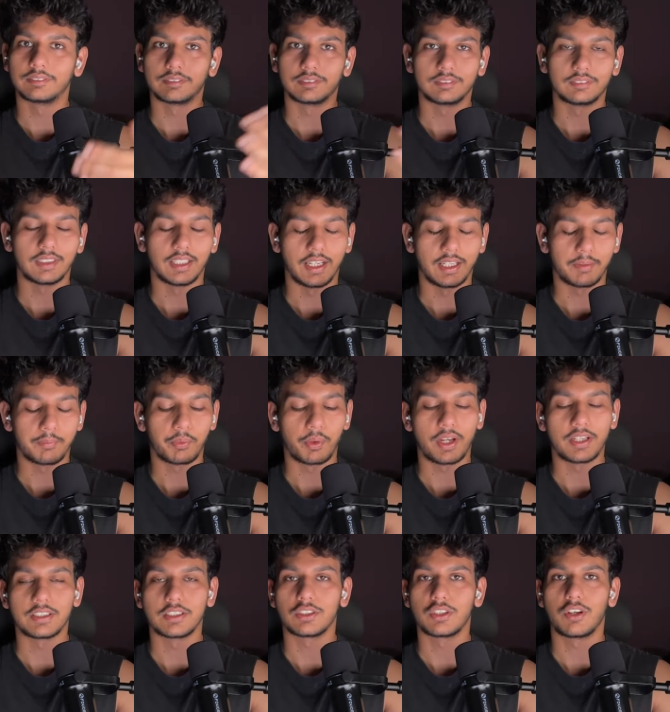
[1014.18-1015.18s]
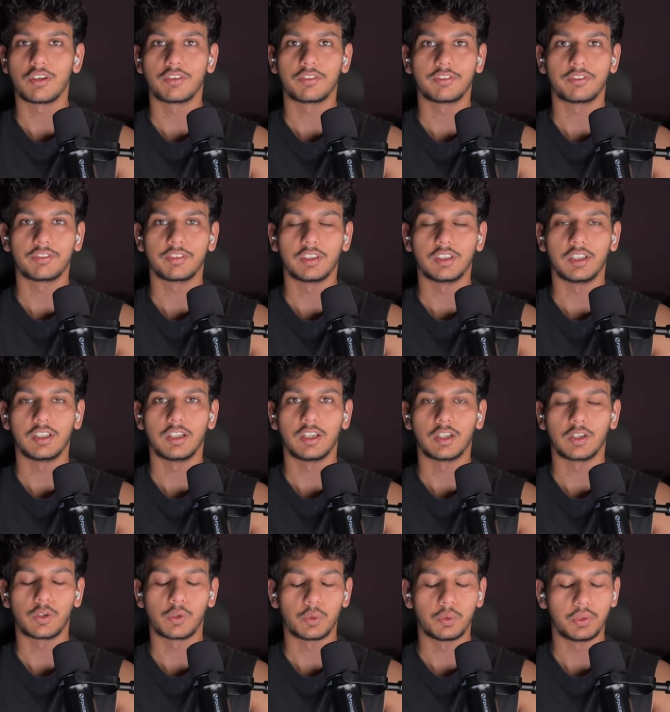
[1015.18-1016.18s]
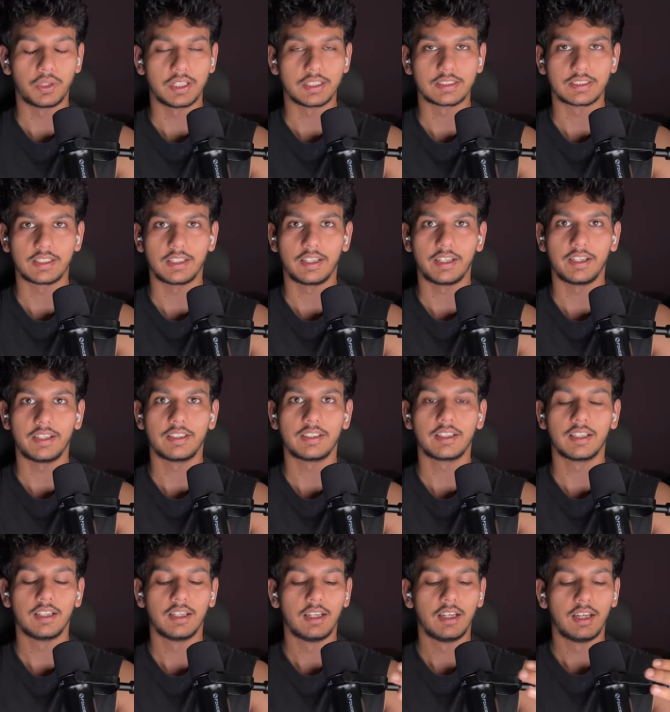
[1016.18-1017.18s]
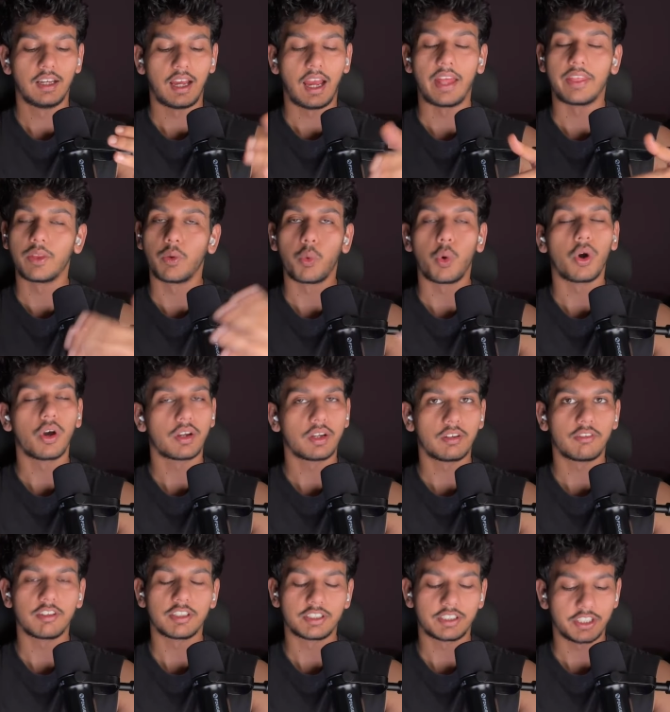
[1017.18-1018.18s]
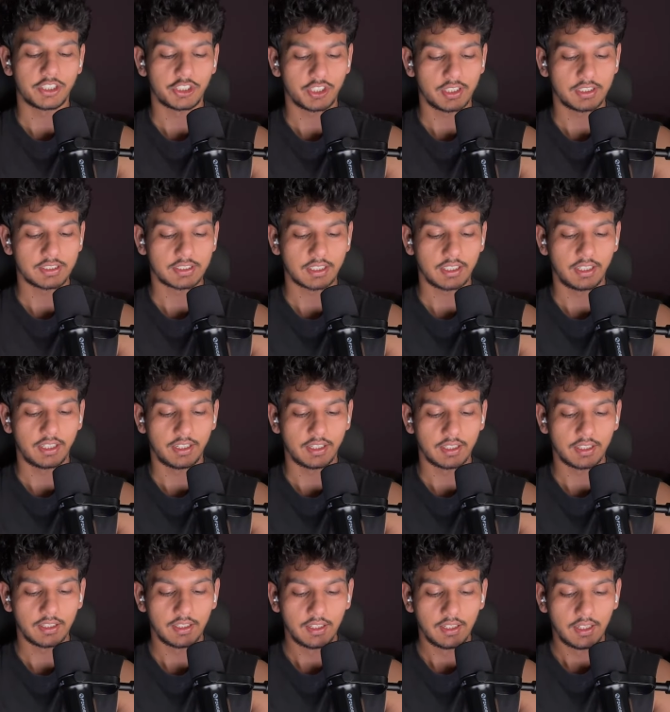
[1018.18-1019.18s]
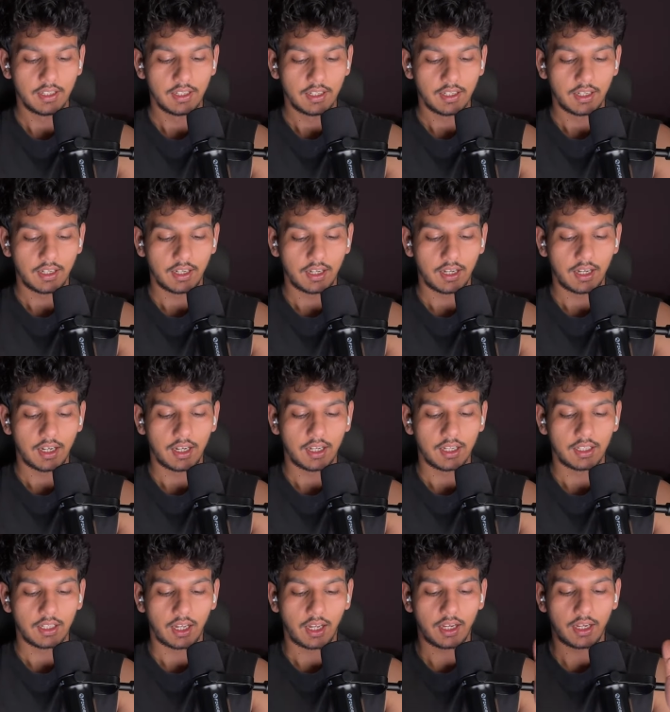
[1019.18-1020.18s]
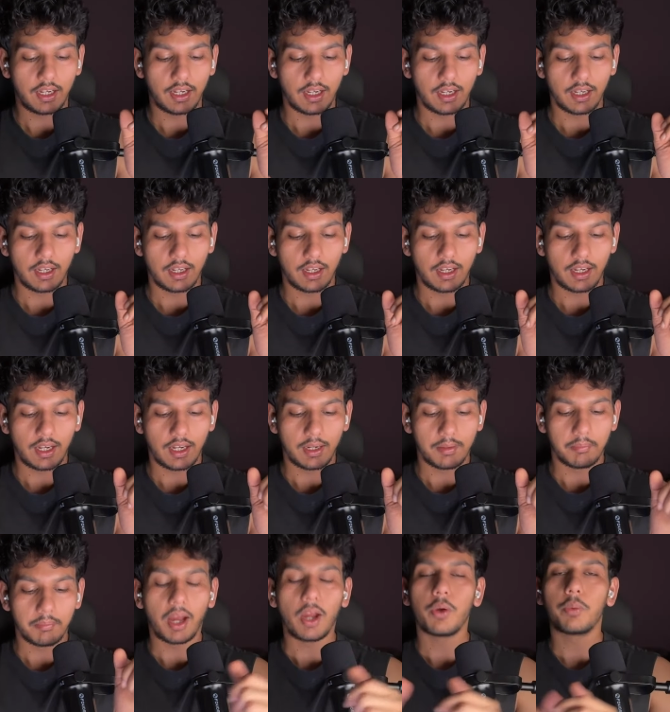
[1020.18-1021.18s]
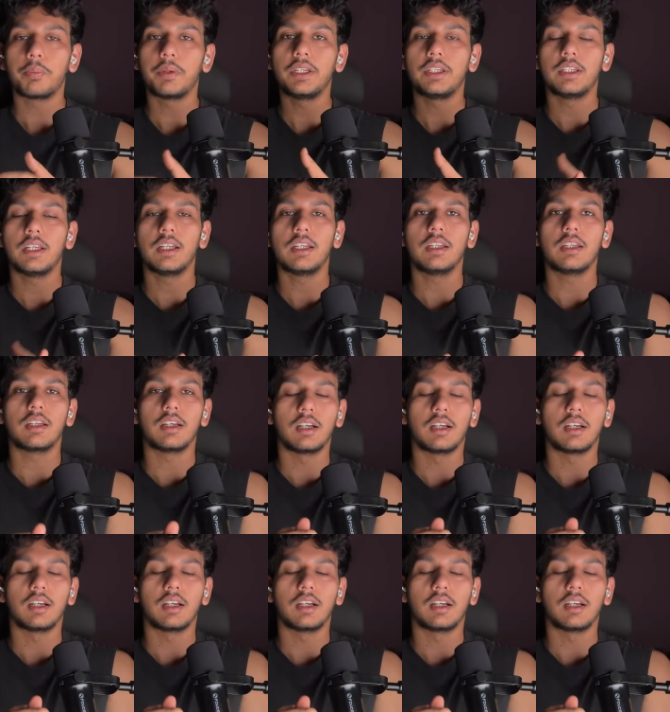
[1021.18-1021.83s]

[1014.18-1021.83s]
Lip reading: like prices of crude escalate and the war in West Asia escalate. Uh, in my opinion,